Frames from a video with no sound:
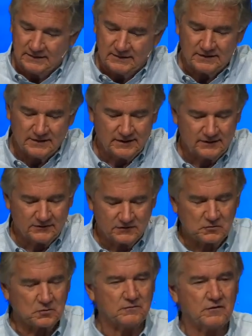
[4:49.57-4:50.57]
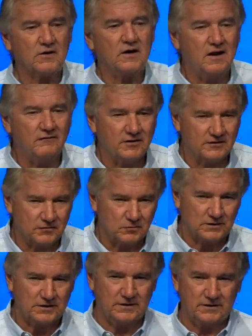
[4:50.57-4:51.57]
they just weren't very loving to one
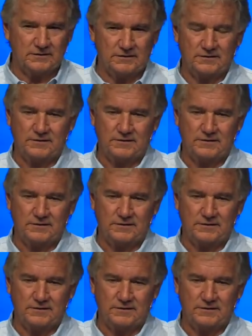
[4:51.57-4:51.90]
another.